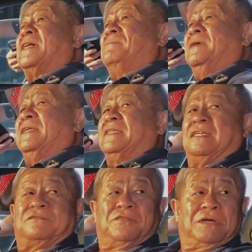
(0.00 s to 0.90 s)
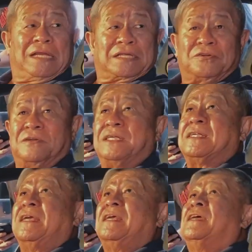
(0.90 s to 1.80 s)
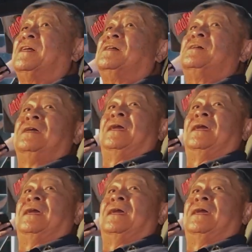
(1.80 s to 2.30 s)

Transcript: amenities for electronics are here,